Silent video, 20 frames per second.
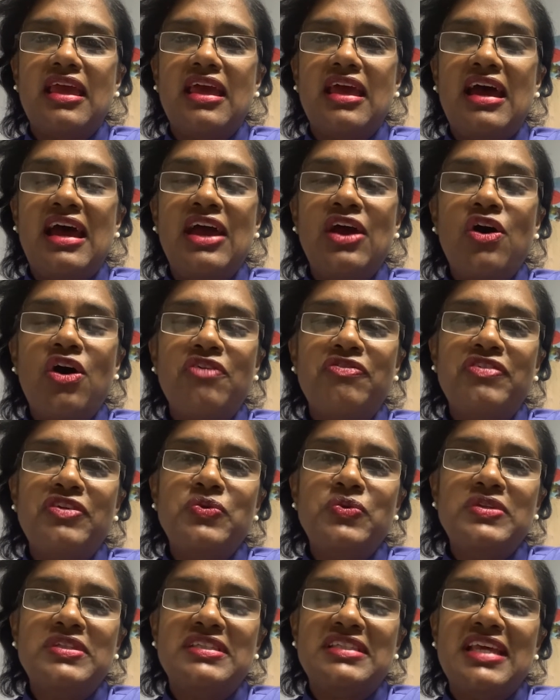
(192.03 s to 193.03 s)
I often
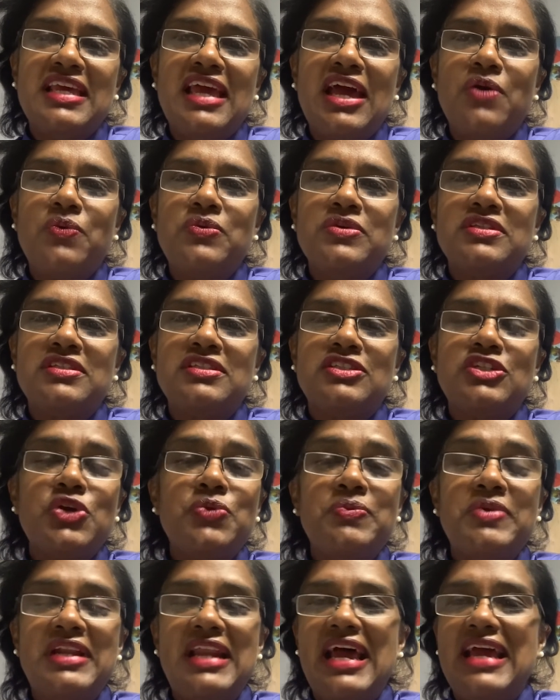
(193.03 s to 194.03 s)
would say I was
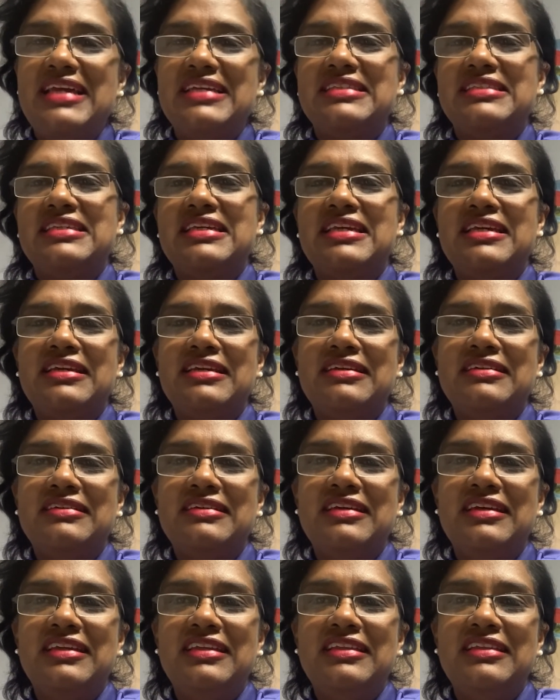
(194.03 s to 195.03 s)
sermonizing
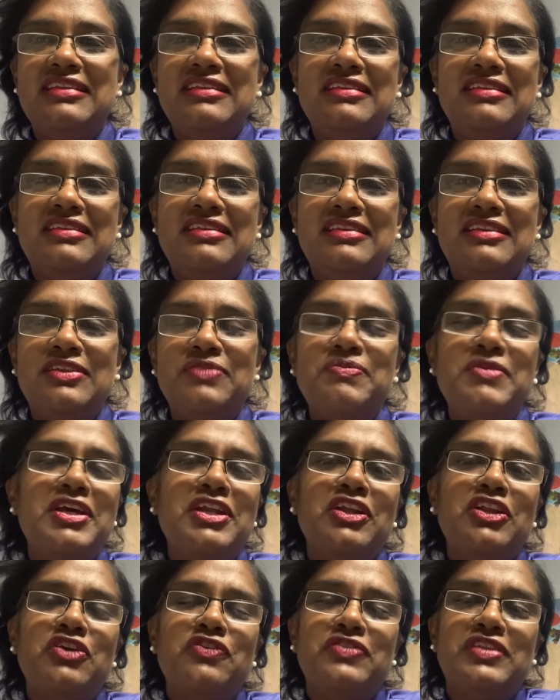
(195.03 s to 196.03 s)
in the
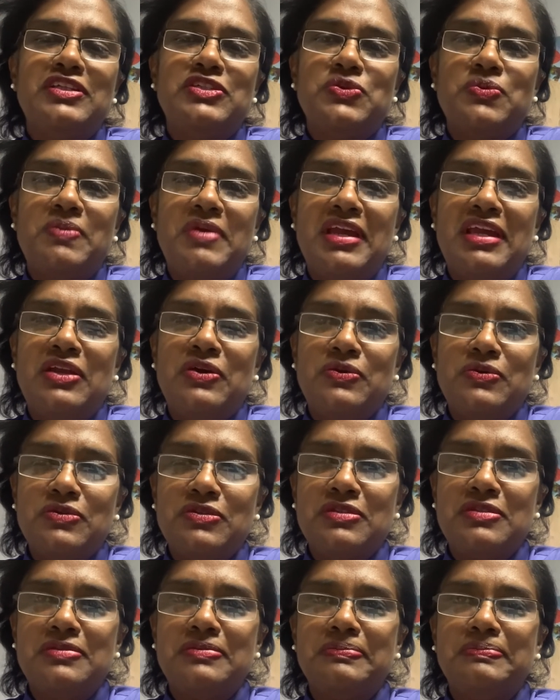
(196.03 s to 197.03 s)
middle of the
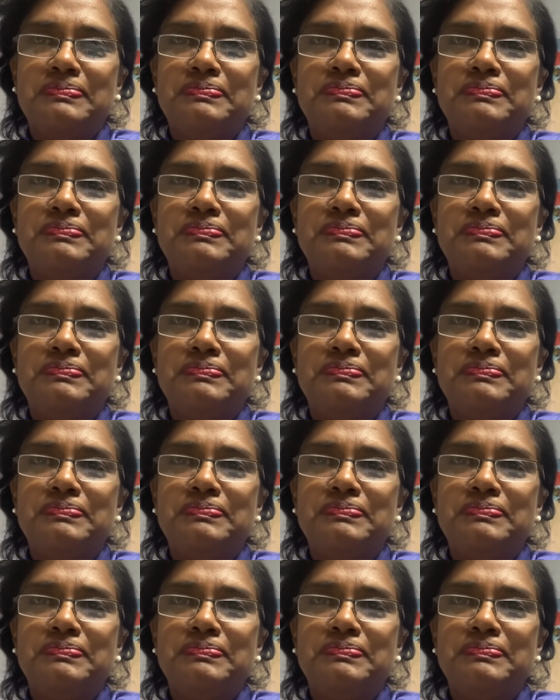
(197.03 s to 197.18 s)
tomatoes.